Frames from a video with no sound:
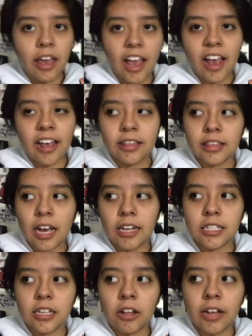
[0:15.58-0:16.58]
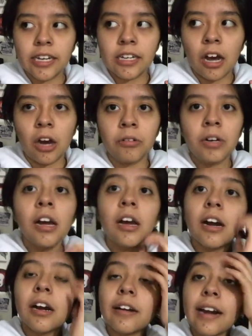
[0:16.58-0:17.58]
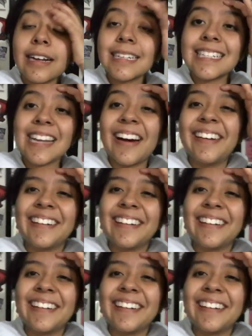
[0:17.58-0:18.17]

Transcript: and that's all I know. Alright, so